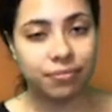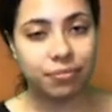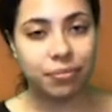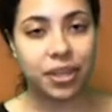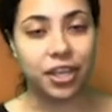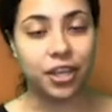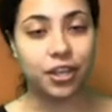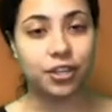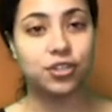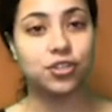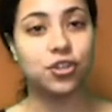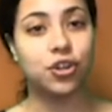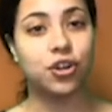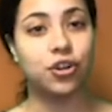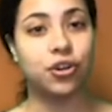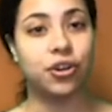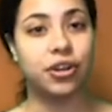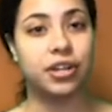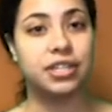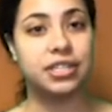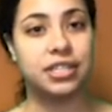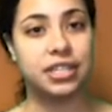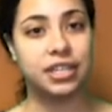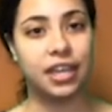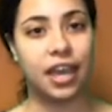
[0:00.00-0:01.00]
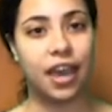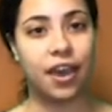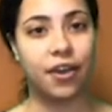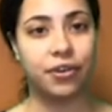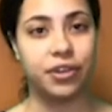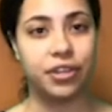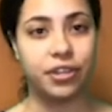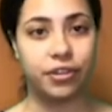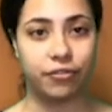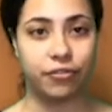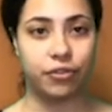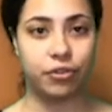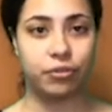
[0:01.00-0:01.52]
being asserted on his account
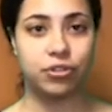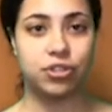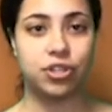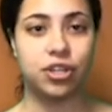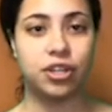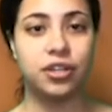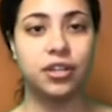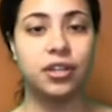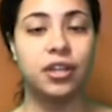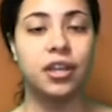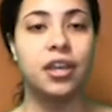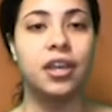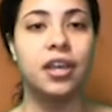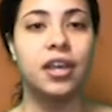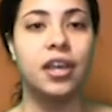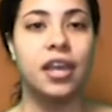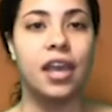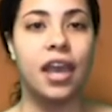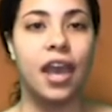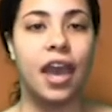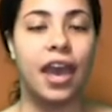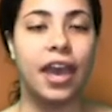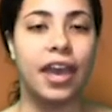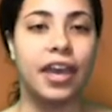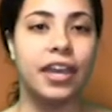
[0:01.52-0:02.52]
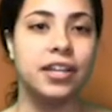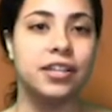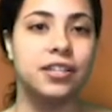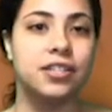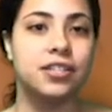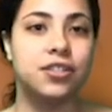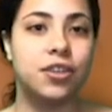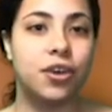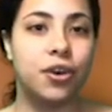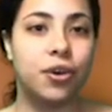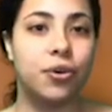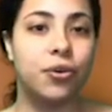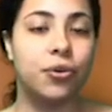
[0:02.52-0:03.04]
in the future. And
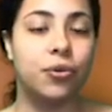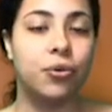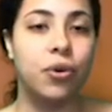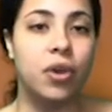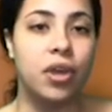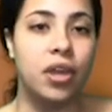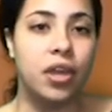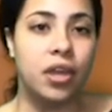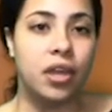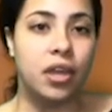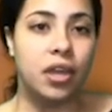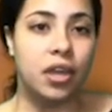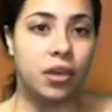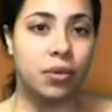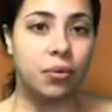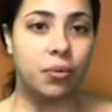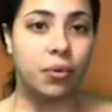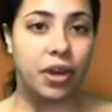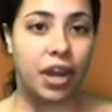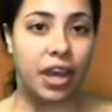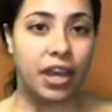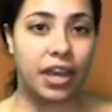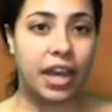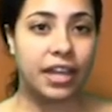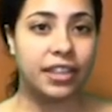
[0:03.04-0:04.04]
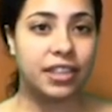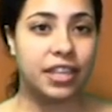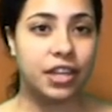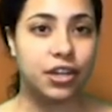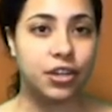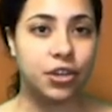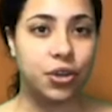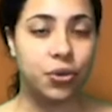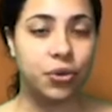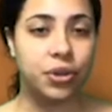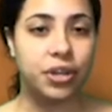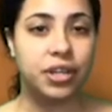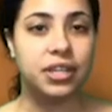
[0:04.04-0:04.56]
so when I got that
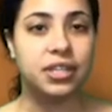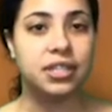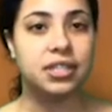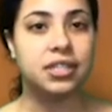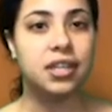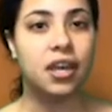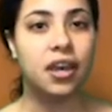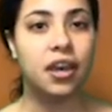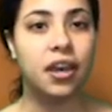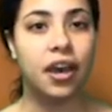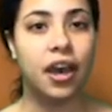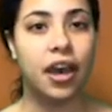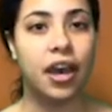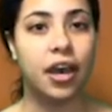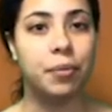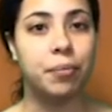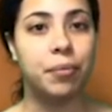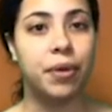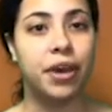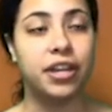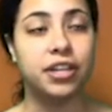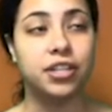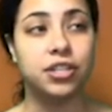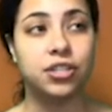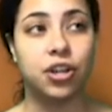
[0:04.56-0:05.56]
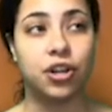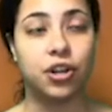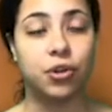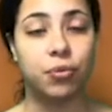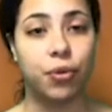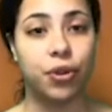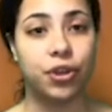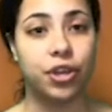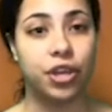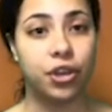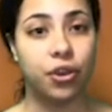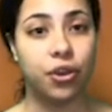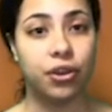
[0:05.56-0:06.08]
notice, um, I started
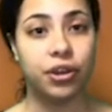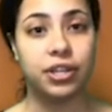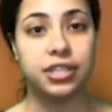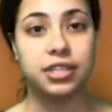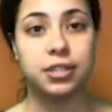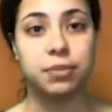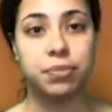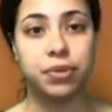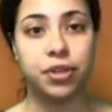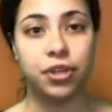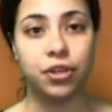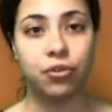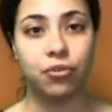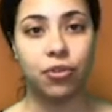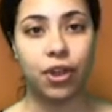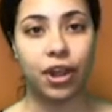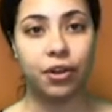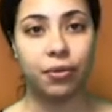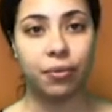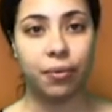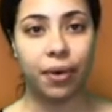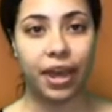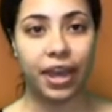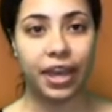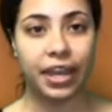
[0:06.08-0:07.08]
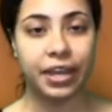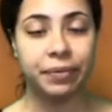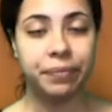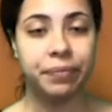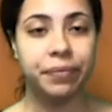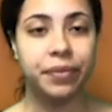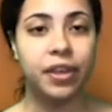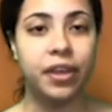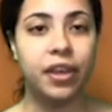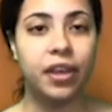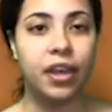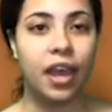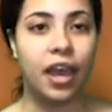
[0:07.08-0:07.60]
working on his appeal right away
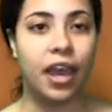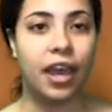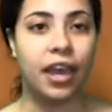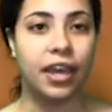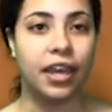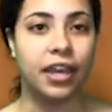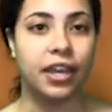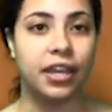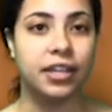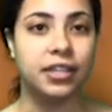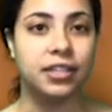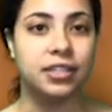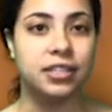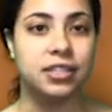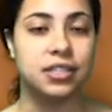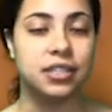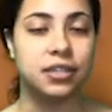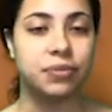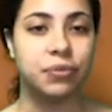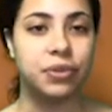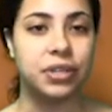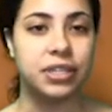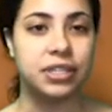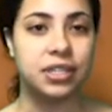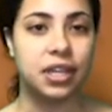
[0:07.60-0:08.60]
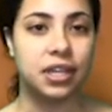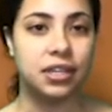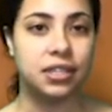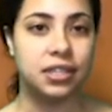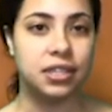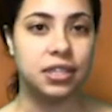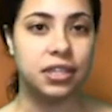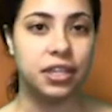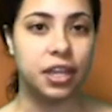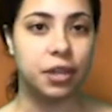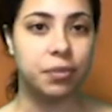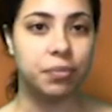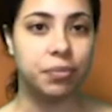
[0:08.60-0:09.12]
and we sent
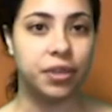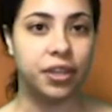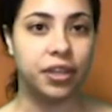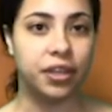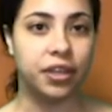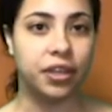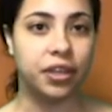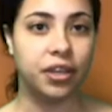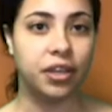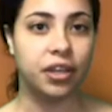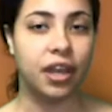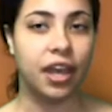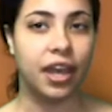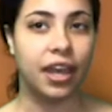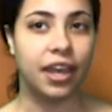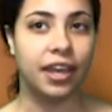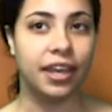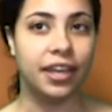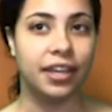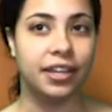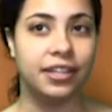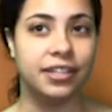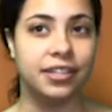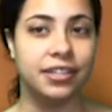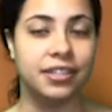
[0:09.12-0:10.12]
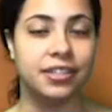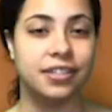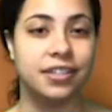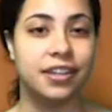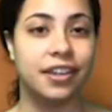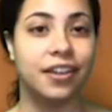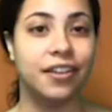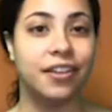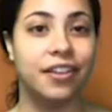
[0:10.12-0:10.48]
in the appeal and